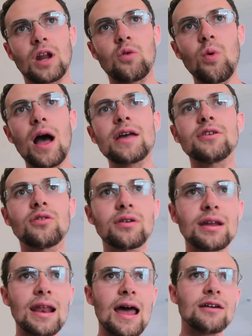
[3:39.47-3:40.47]
why you
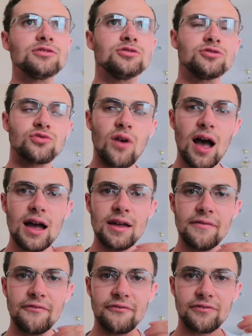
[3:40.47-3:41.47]
aren't allowed to
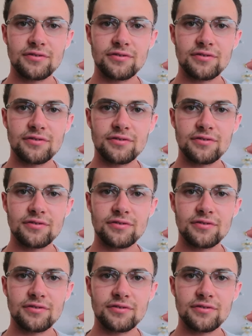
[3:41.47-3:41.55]
drive